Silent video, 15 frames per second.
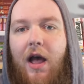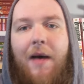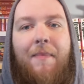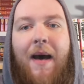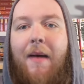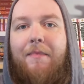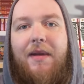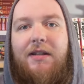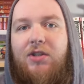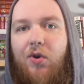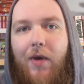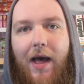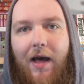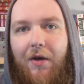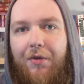about
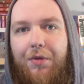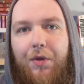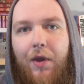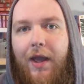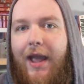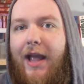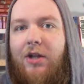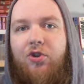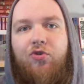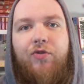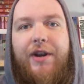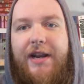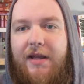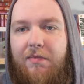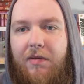mental health and
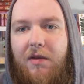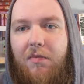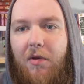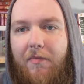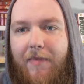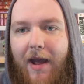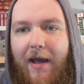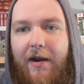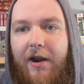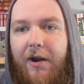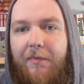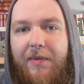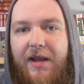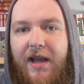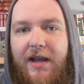treating people
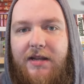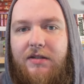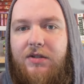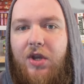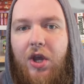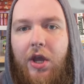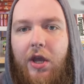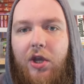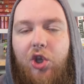better, because